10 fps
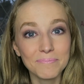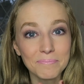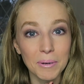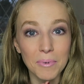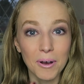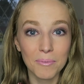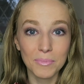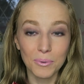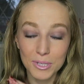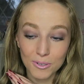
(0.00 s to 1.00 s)
my
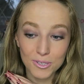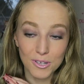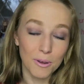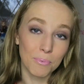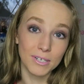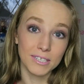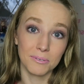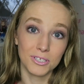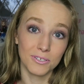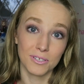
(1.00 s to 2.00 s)
mom always looks so pretty
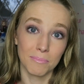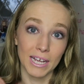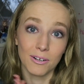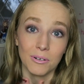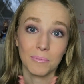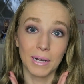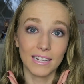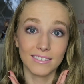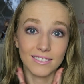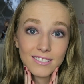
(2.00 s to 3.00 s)
when she does her makeup
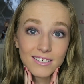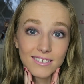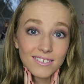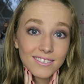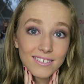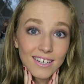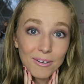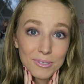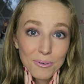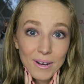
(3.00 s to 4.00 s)
and
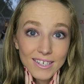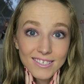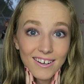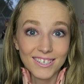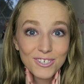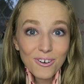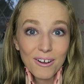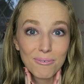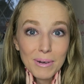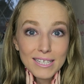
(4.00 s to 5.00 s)
I was quite excited to
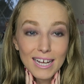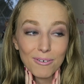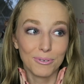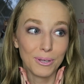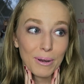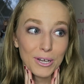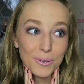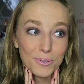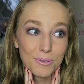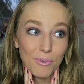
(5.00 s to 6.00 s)
try it for myself, although I
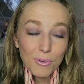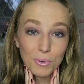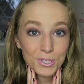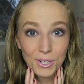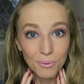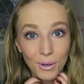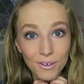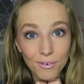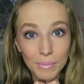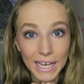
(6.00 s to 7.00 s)
knew some of it wasn't going to
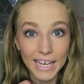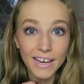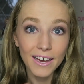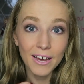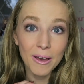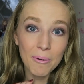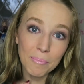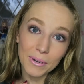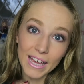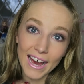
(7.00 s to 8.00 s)
work for me.
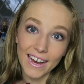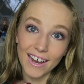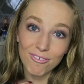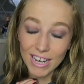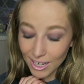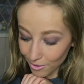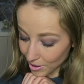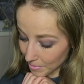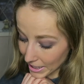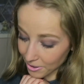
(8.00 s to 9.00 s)
But yeah, I really love
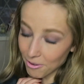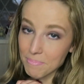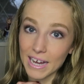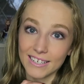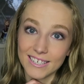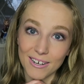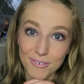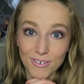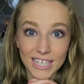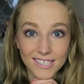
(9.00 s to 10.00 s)
her makeup and I
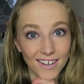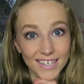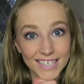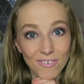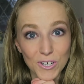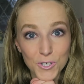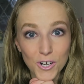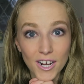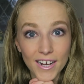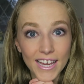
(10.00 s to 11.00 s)
was really excited to give it a
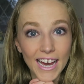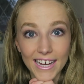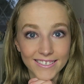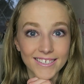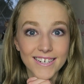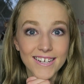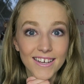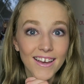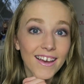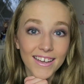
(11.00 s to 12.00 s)
try and
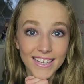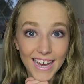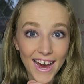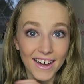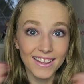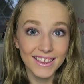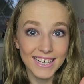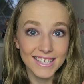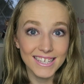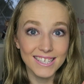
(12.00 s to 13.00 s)
yeah,
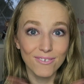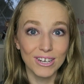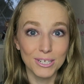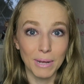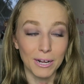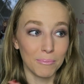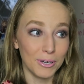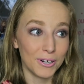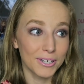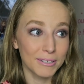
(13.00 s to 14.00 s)
this is the finished makeup
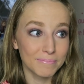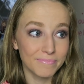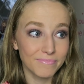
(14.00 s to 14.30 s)
look.